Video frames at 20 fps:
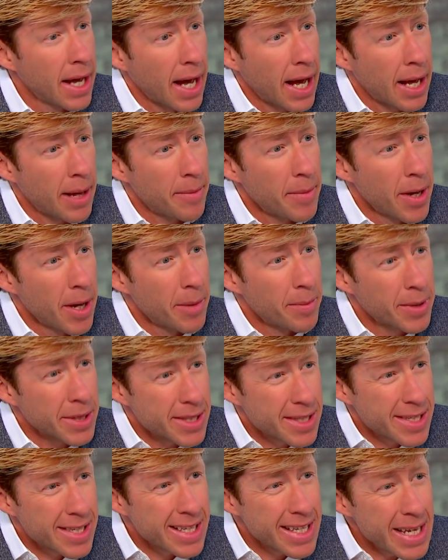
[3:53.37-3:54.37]
um, but
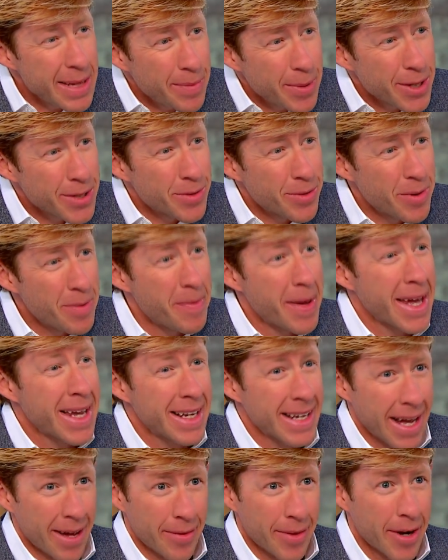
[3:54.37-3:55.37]
sleep has
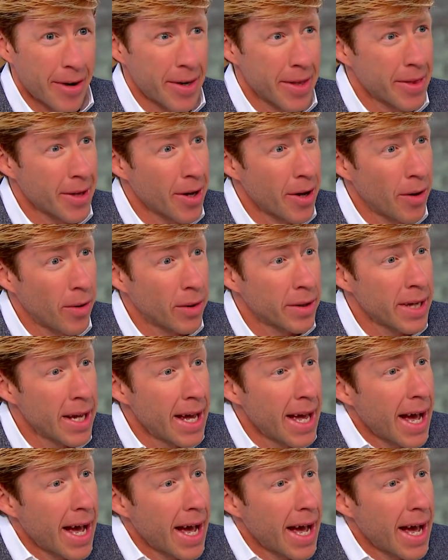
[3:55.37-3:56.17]
remained out there in the cold.